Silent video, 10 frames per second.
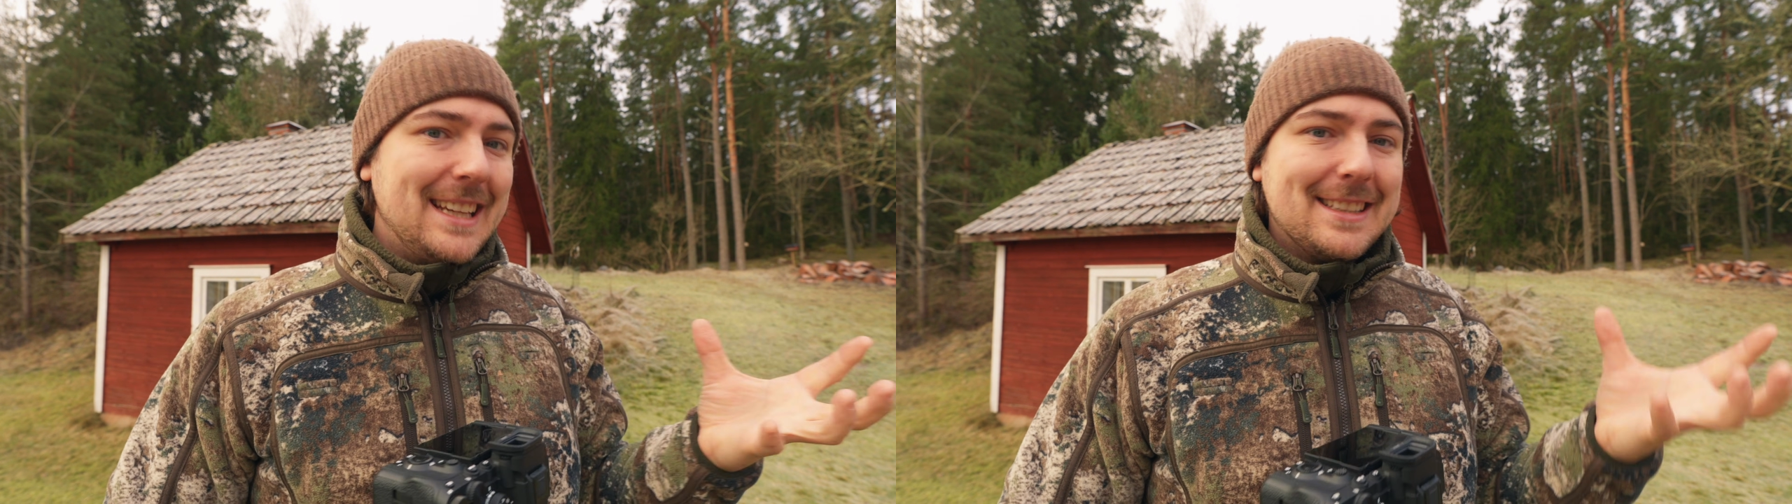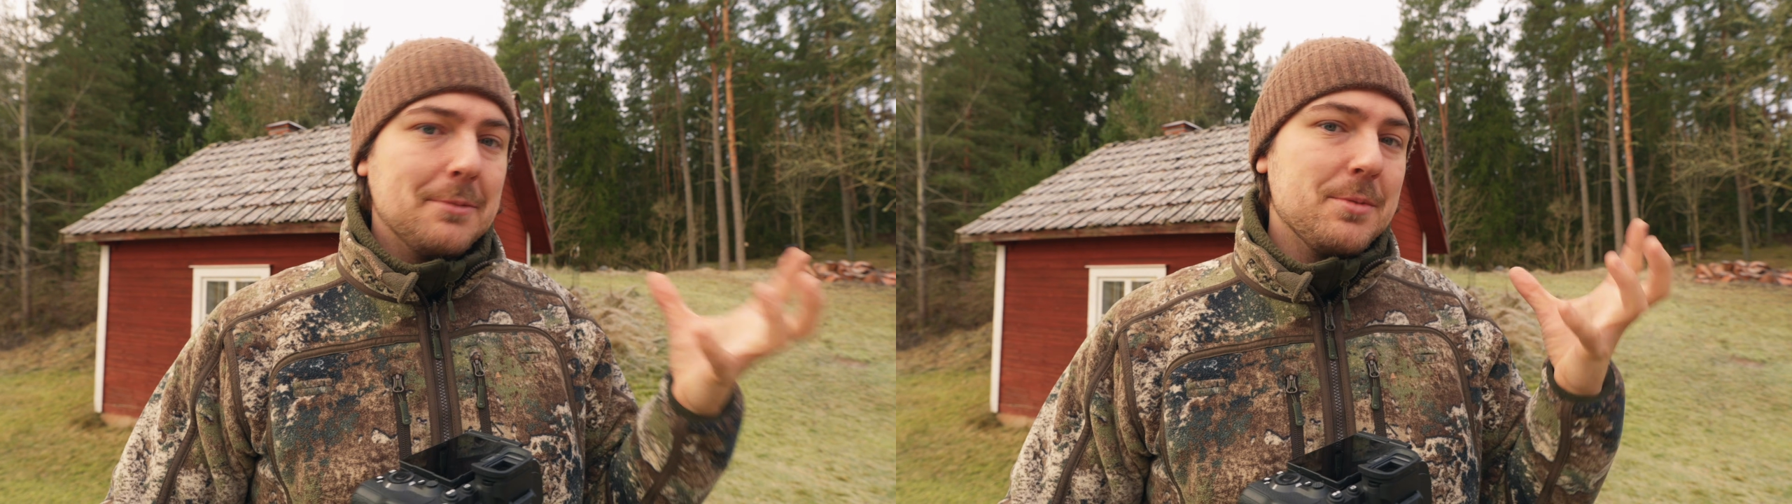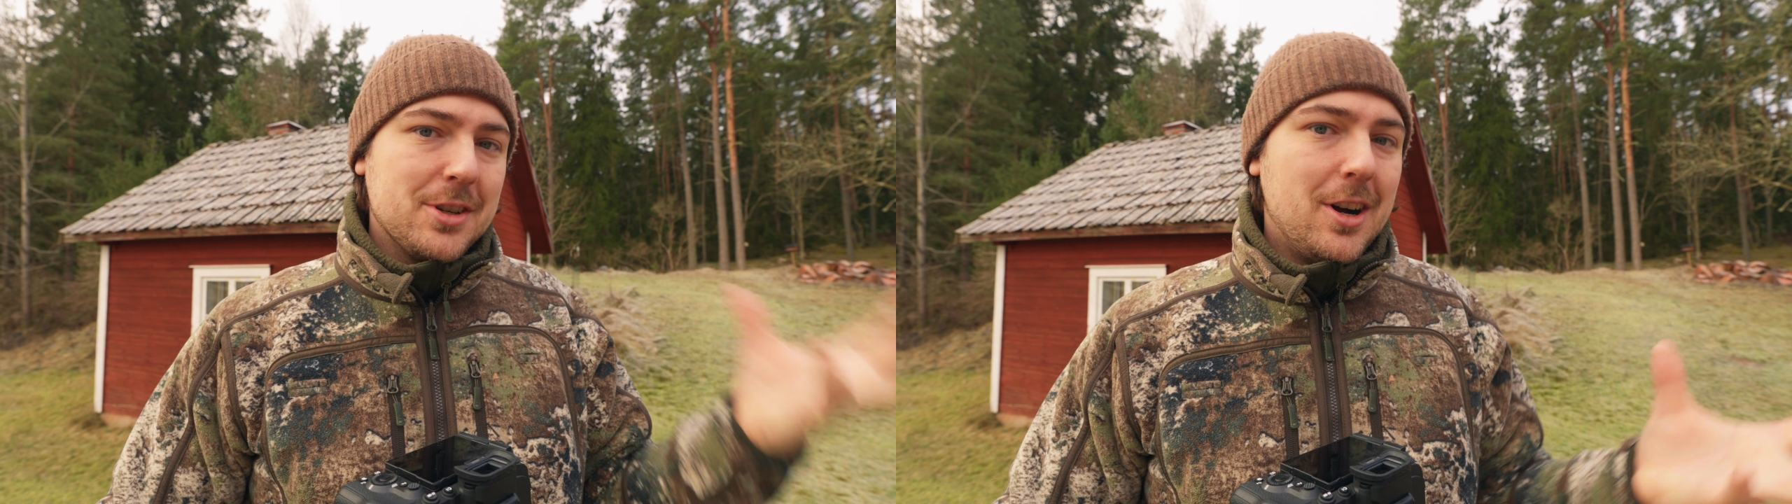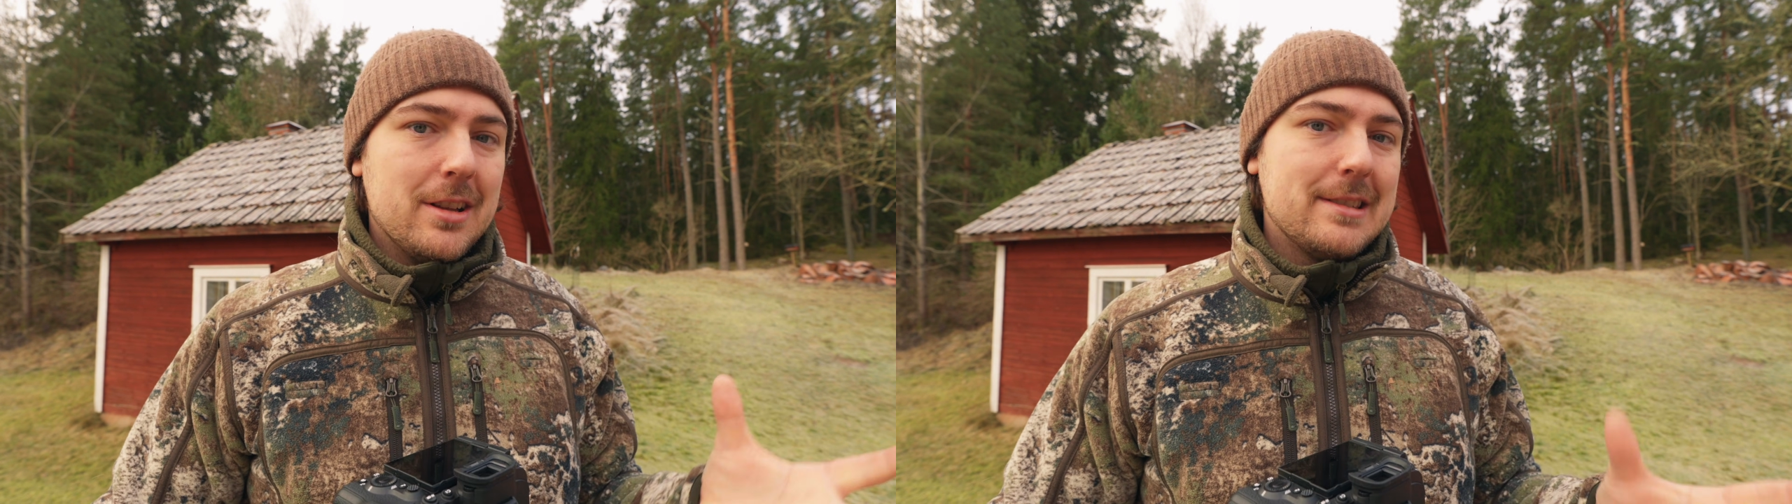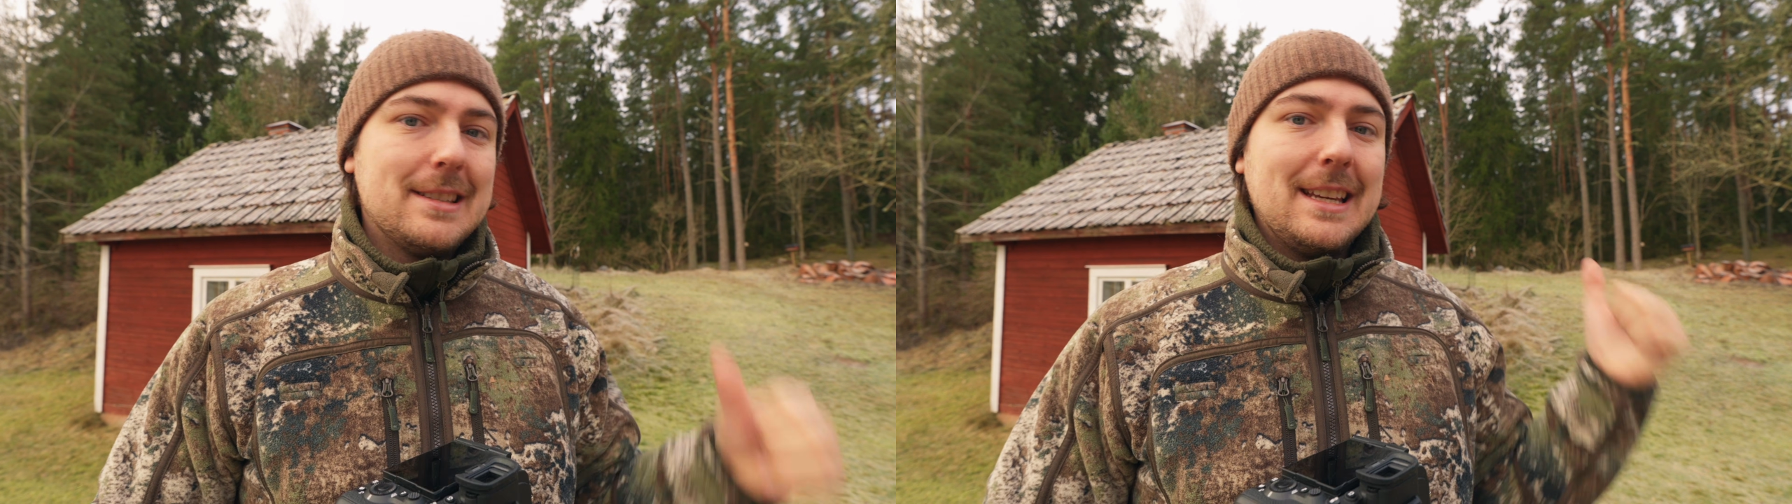some
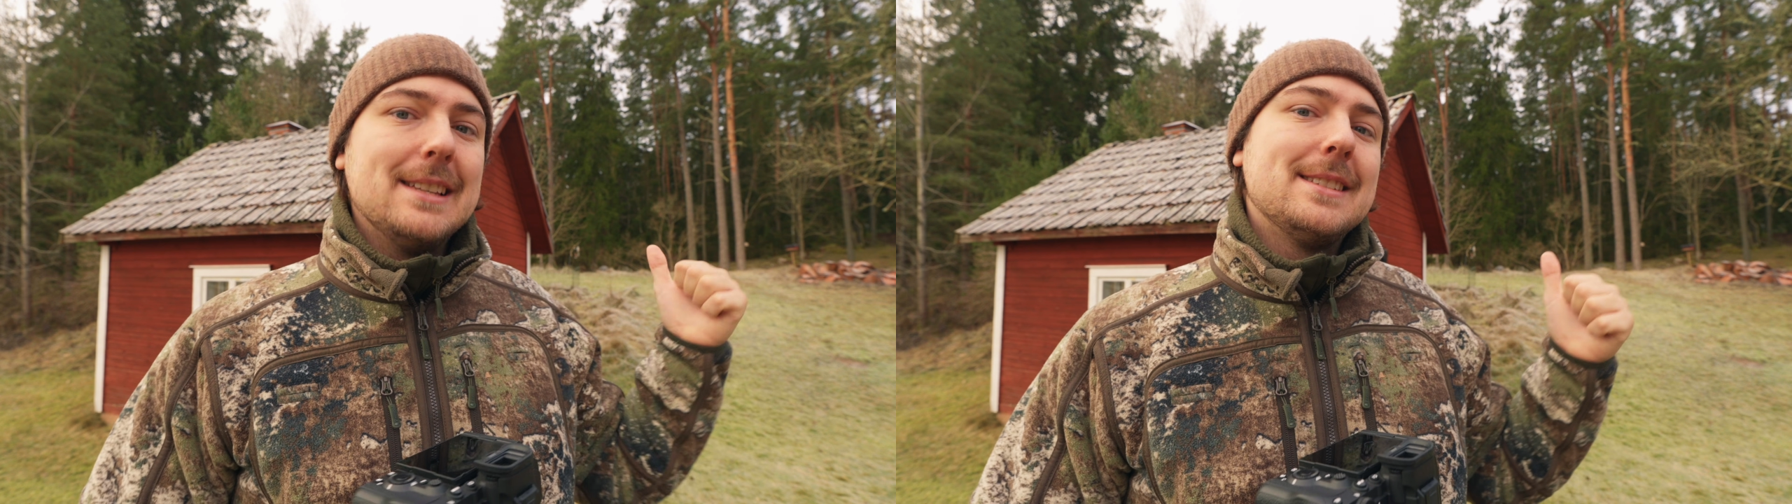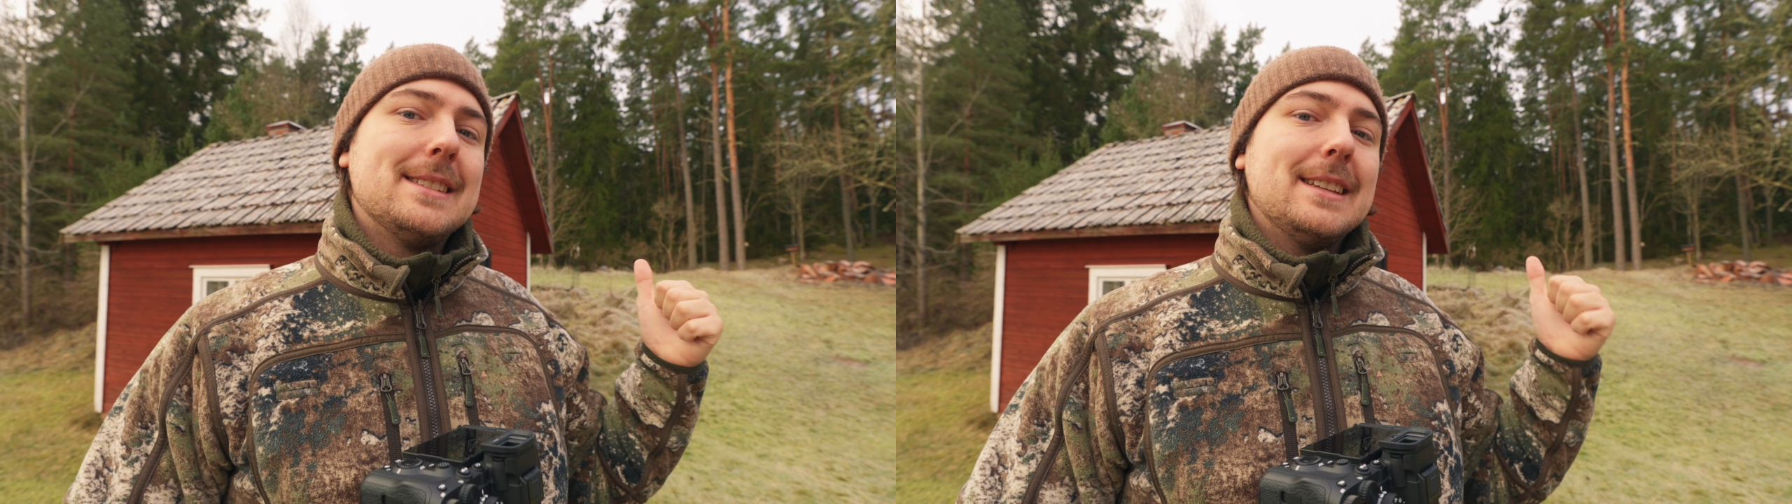shots is